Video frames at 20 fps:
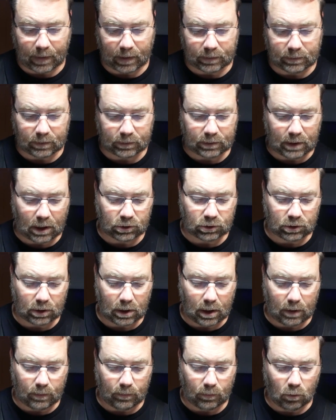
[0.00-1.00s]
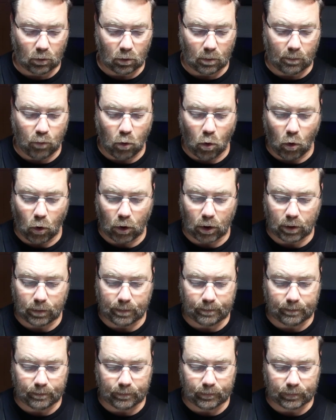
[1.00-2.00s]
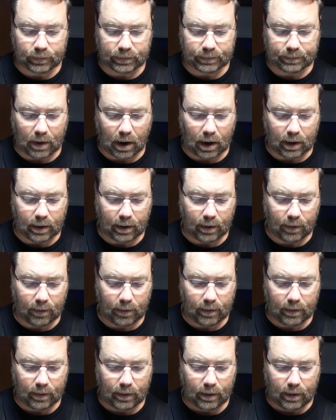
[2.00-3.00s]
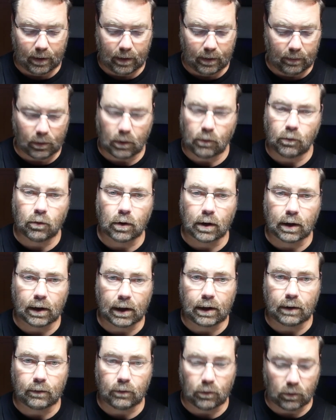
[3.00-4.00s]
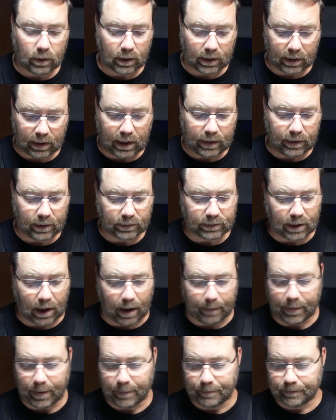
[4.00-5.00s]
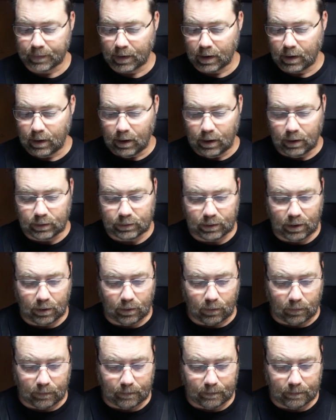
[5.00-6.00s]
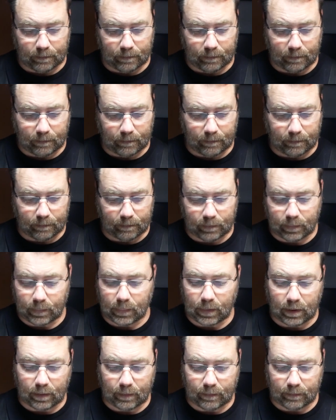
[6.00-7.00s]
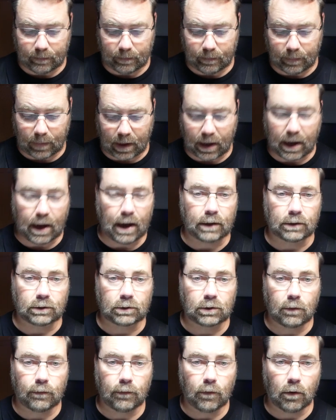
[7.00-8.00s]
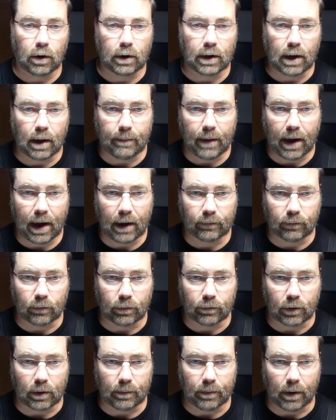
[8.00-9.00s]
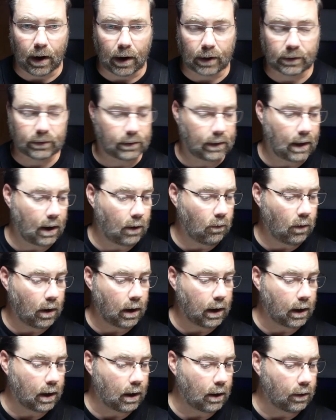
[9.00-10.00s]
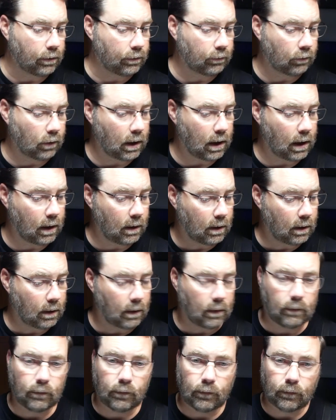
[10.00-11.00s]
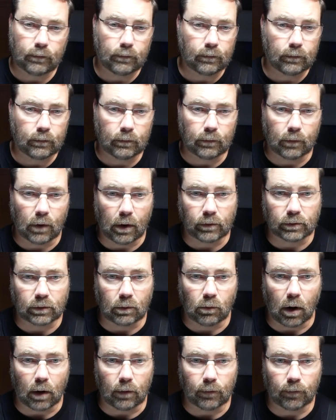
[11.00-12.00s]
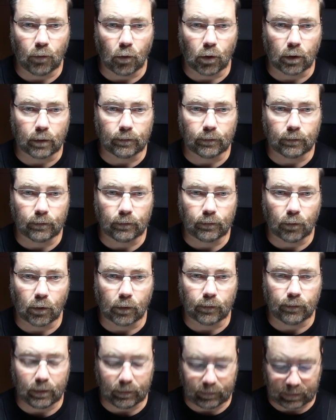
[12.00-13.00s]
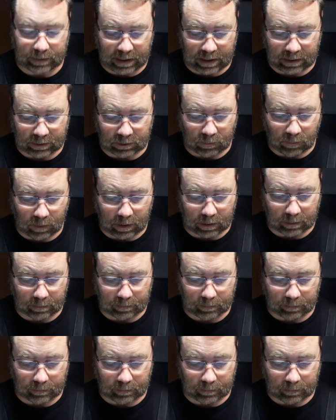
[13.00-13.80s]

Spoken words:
So it's actually a little pore spot here. We're going to clean this up. So again, so far not bad for $3. Now what? I got $4.50 into it.